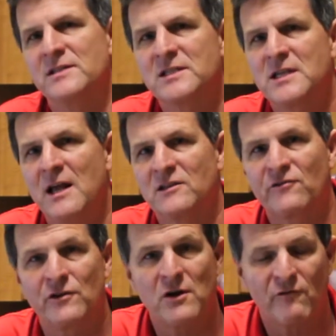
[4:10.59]
stents
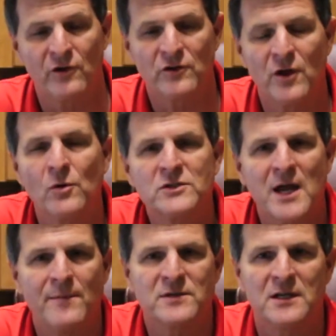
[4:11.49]
for those
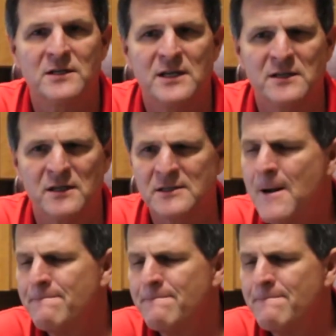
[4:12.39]
types of diseases.